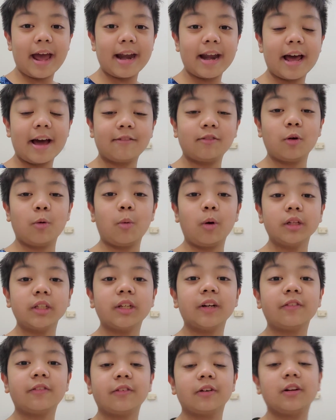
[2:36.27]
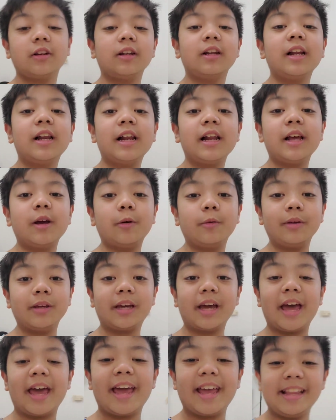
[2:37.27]
And have a wonderful
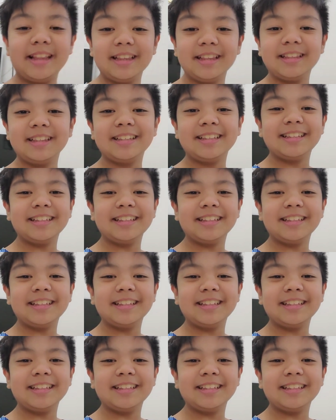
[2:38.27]
week ahead.